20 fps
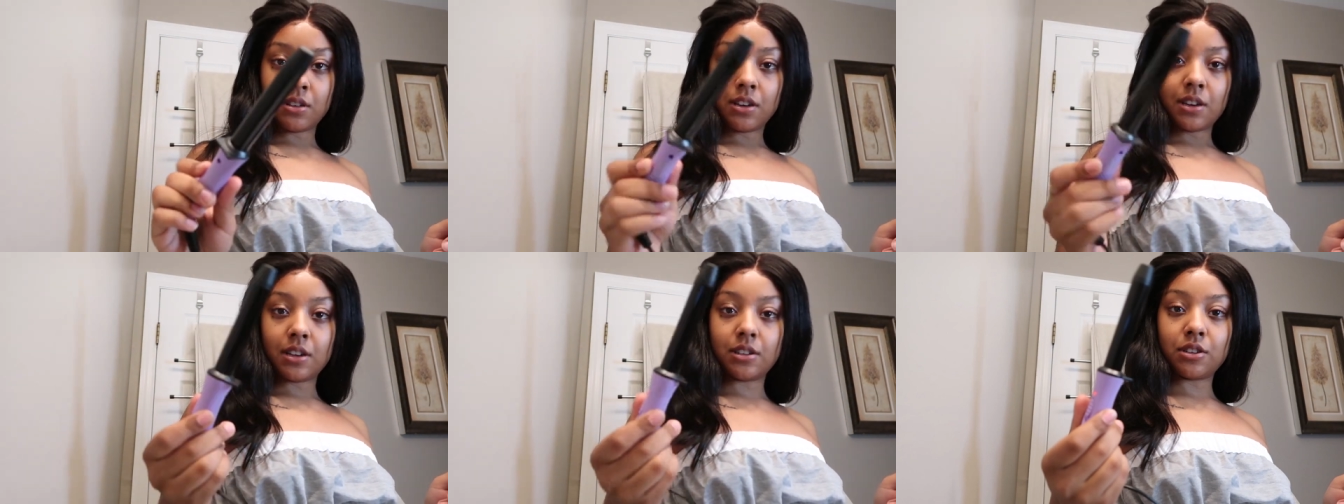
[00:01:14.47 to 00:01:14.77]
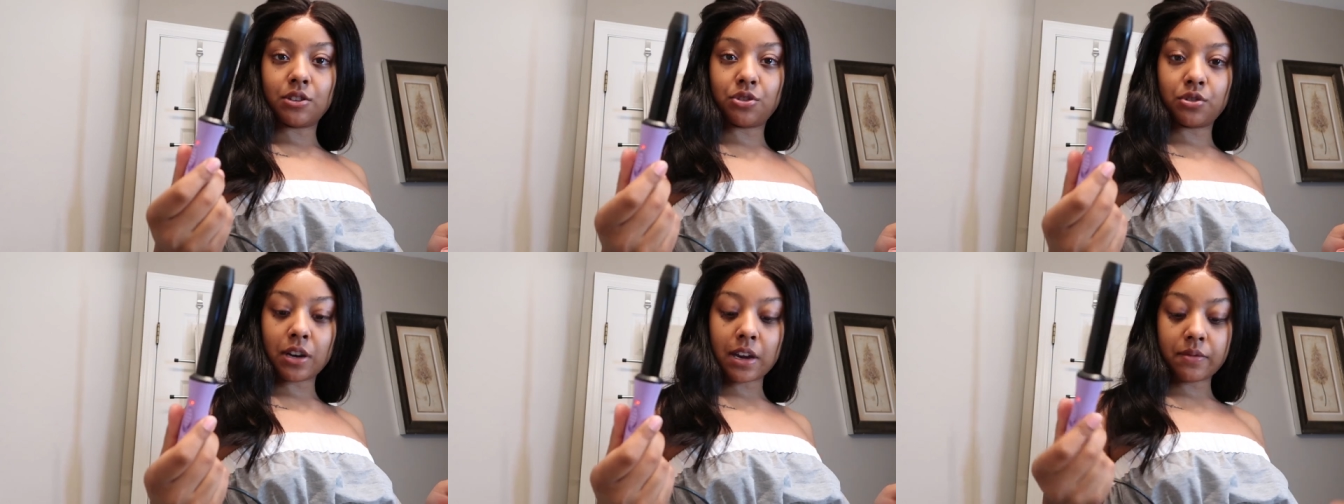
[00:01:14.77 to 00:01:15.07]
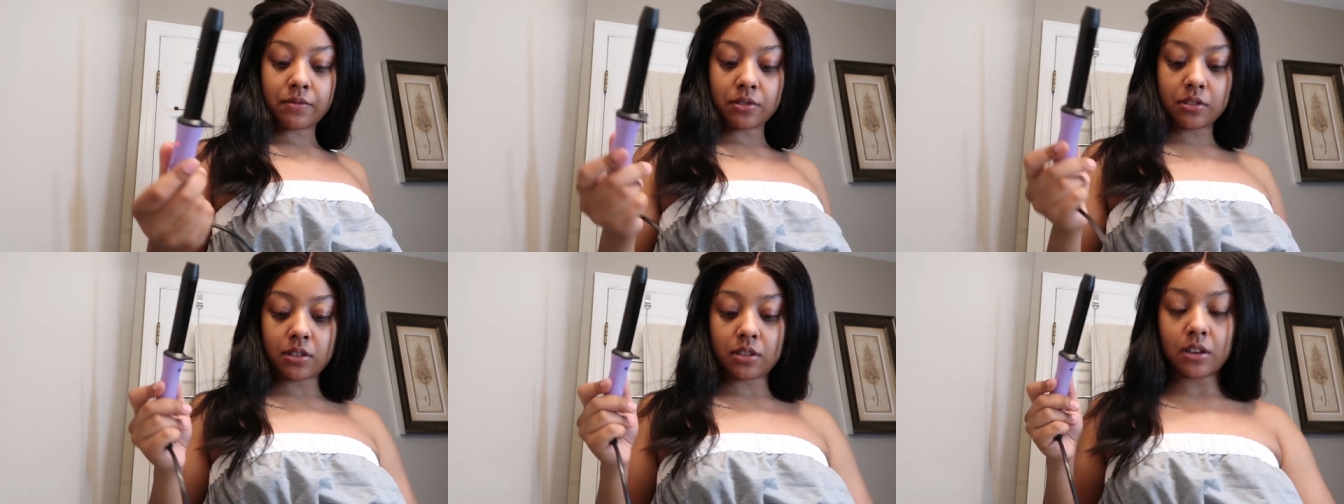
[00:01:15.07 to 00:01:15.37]
It's a
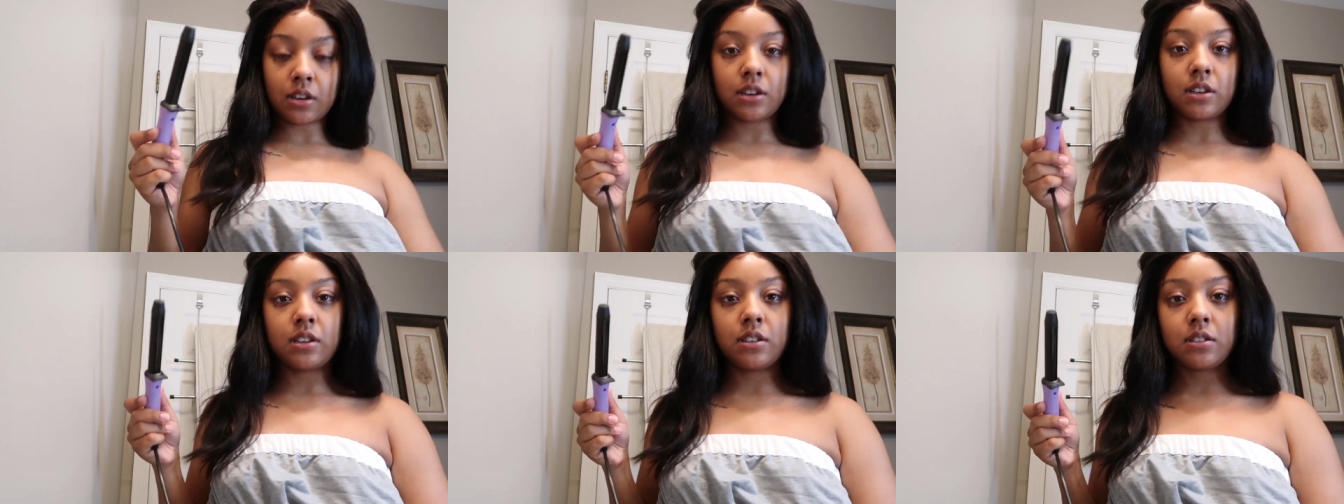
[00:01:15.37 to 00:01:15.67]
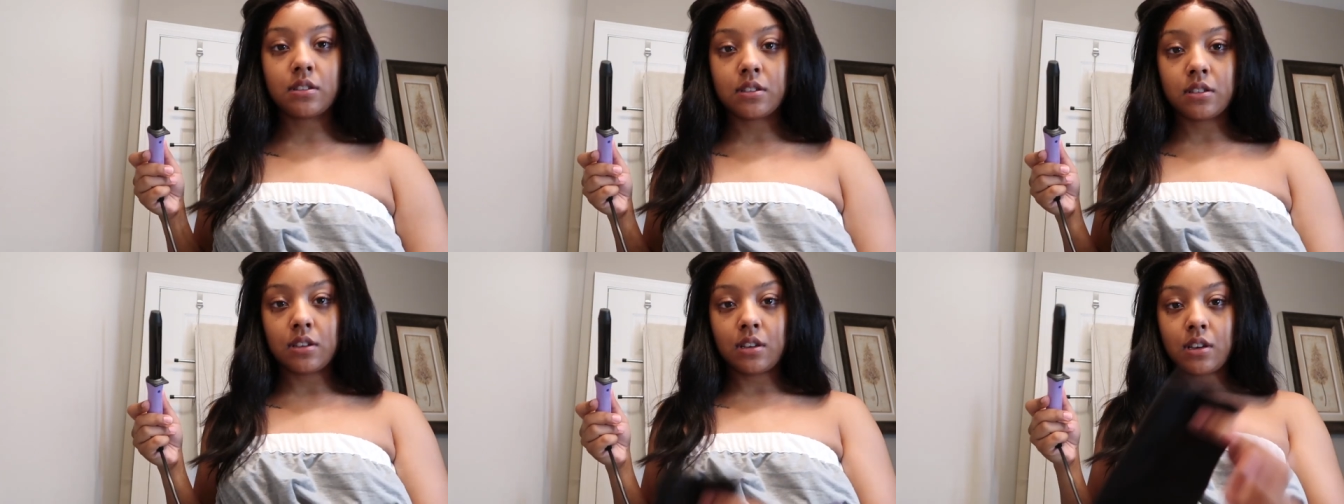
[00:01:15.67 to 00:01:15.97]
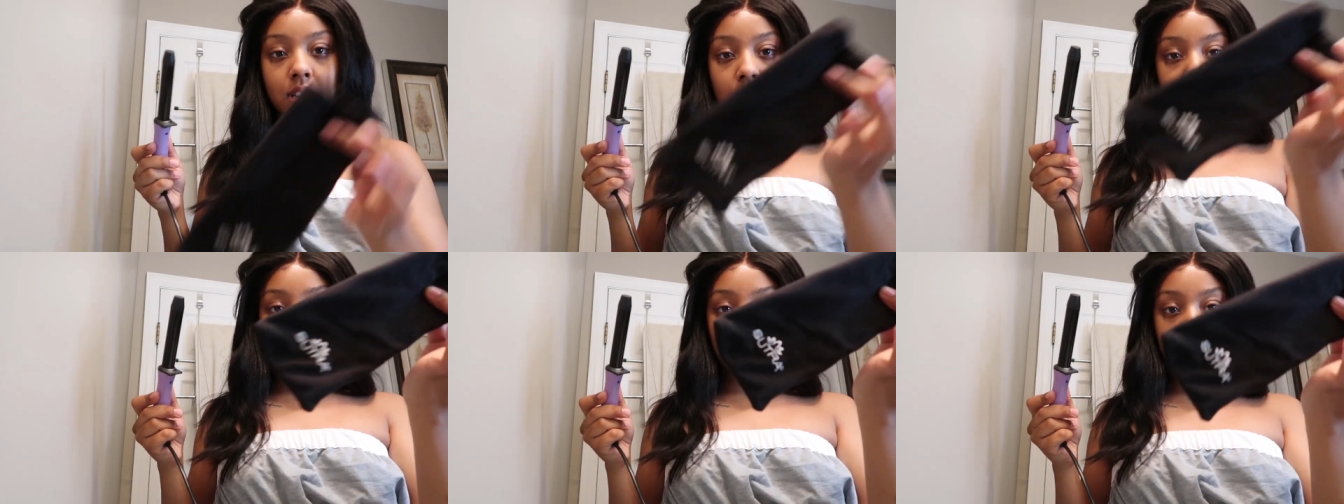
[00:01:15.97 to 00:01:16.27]
travel size,
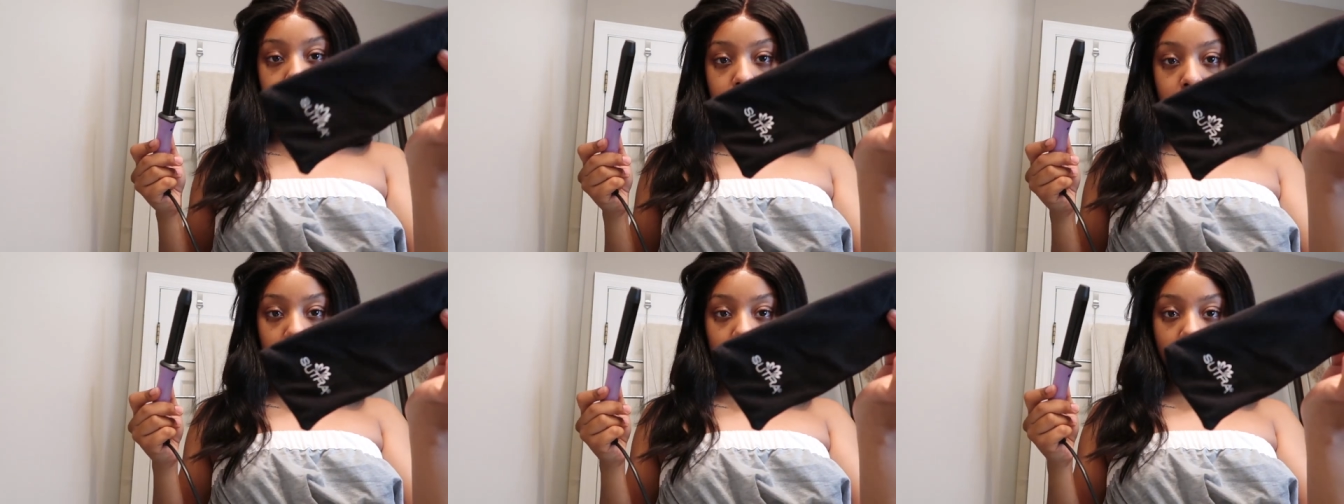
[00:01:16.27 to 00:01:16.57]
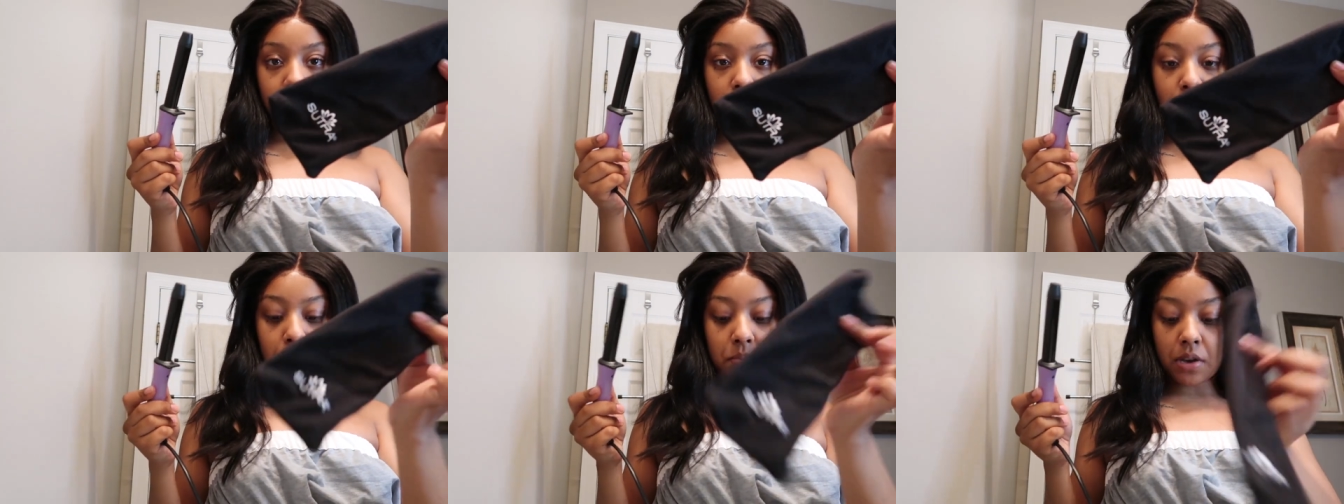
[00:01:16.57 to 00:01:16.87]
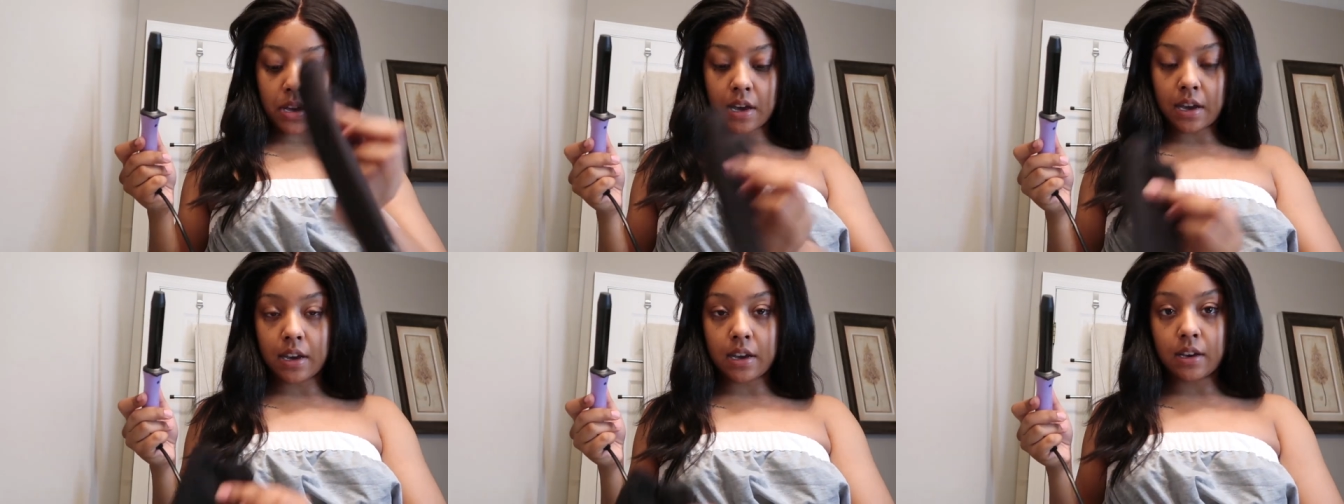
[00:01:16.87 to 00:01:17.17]
comes with a little
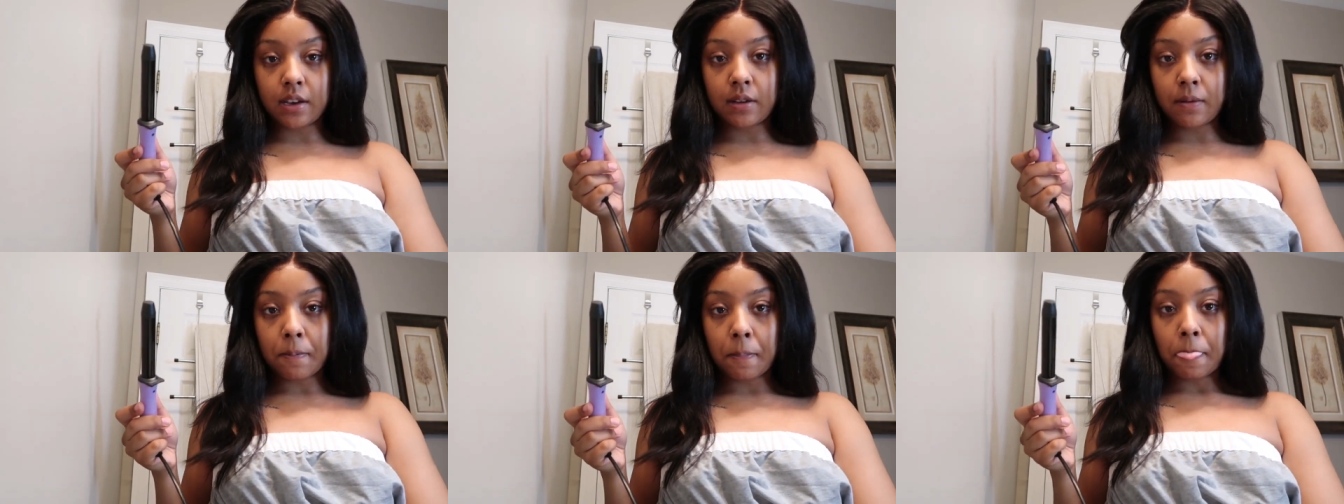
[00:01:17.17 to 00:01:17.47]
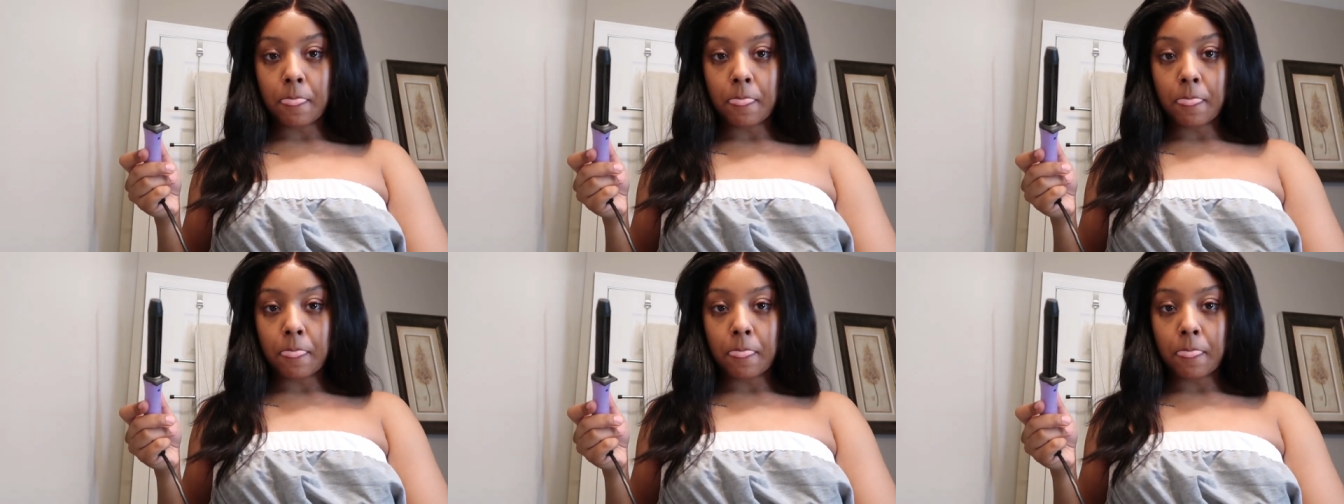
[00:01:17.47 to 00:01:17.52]
bag,